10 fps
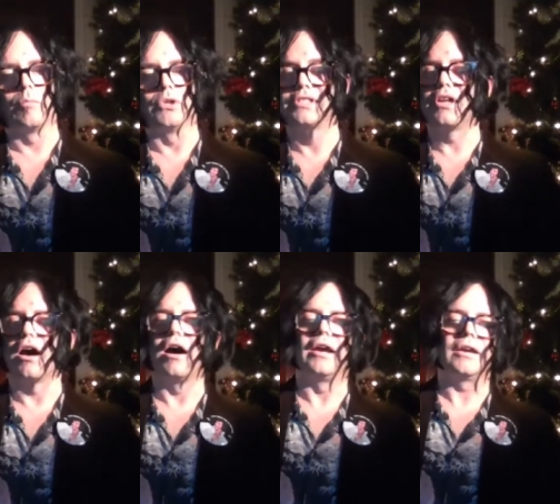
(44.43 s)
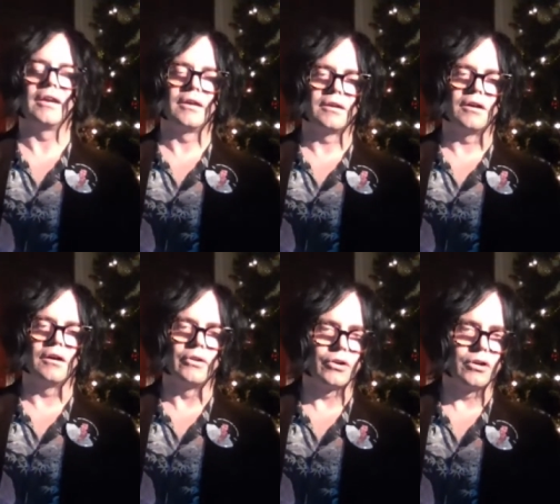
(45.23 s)
must die
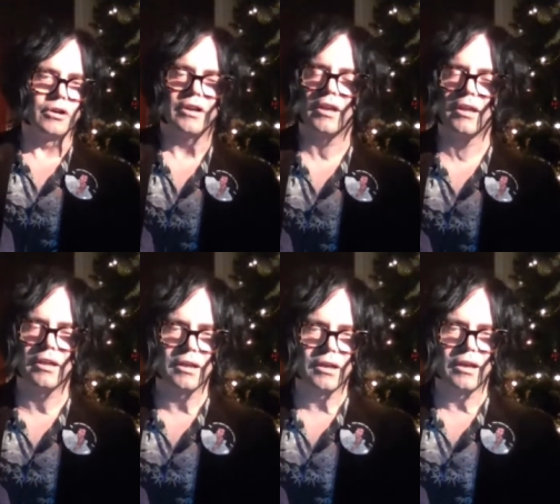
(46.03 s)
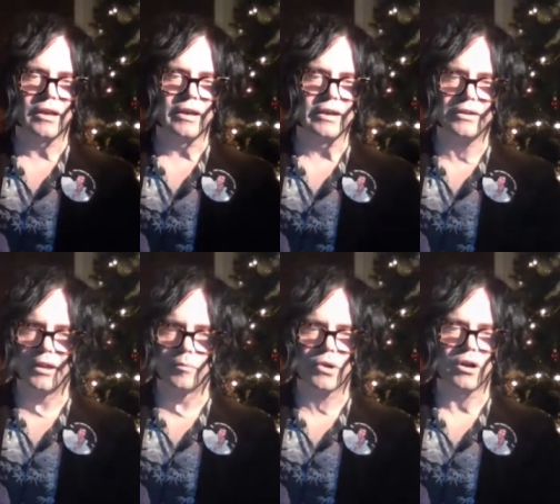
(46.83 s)
unheard in
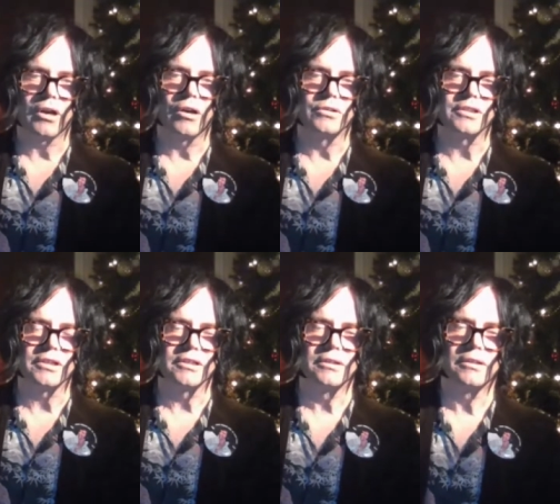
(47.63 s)
dim Carcosa.